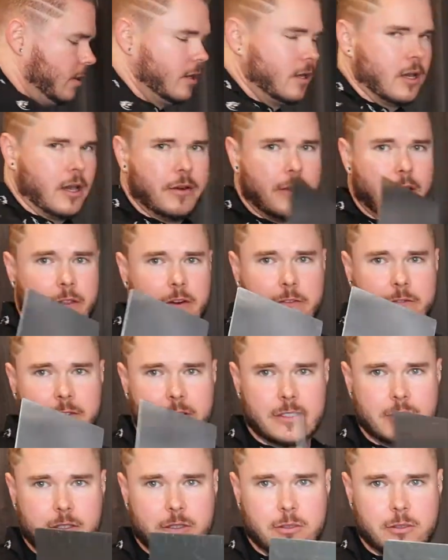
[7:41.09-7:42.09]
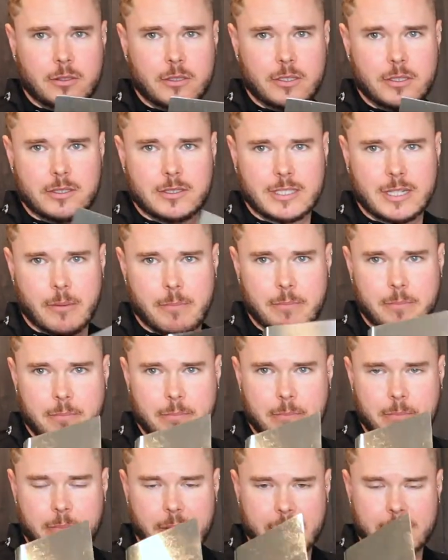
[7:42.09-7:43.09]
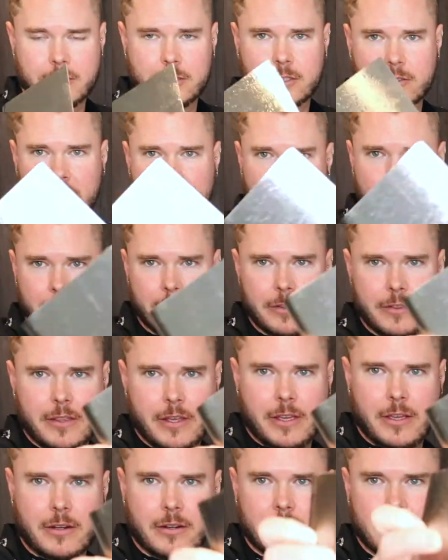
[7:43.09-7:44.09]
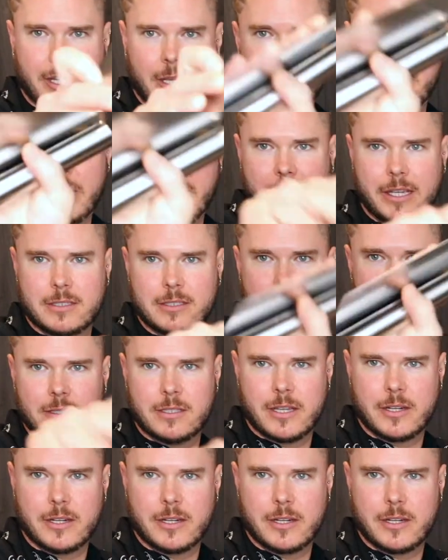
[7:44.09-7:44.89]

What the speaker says: Another fun tool, it's like a bench scraper thing or like paint.